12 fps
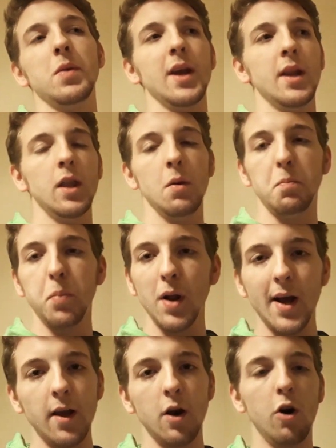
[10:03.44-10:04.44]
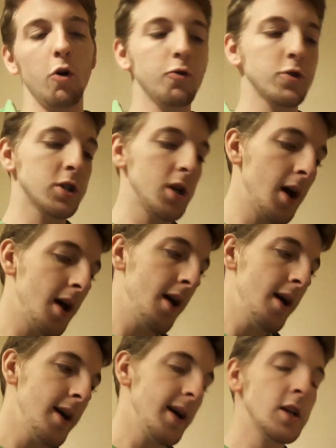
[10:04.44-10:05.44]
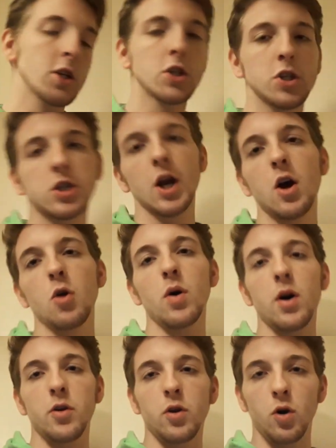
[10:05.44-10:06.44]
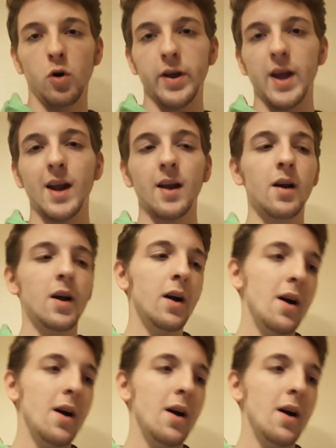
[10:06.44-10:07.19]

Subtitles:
be in the playoffs. It's so annoying,